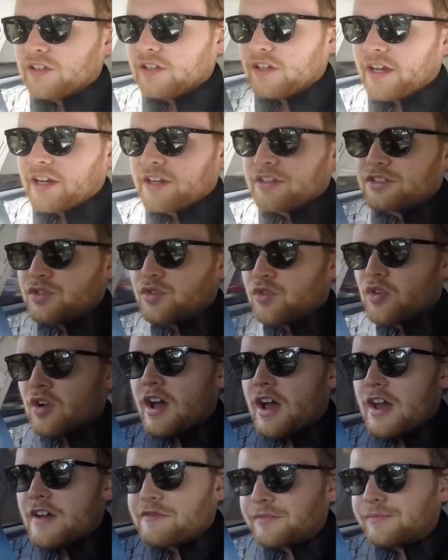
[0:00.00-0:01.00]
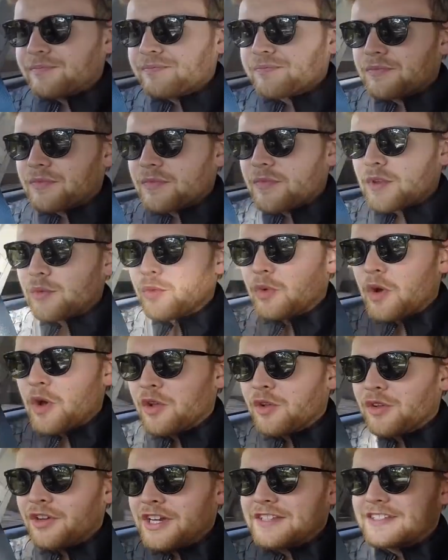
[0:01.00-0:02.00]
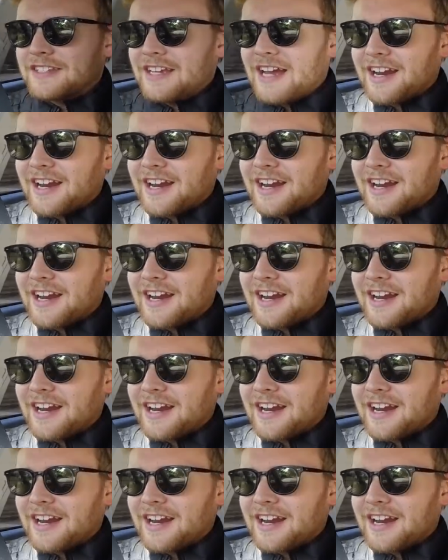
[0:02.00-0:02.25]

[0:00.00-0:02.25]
like to drive? Well, it's